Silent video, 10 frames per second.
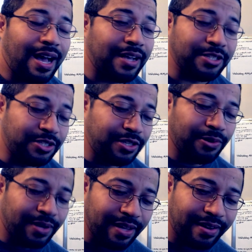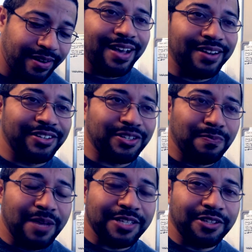I still get kind of just
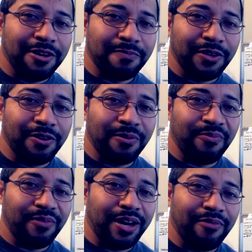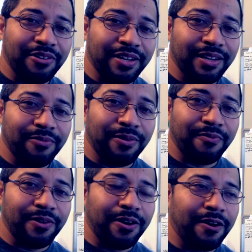messed up, you know, whenever dealing
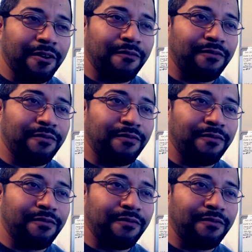with uh,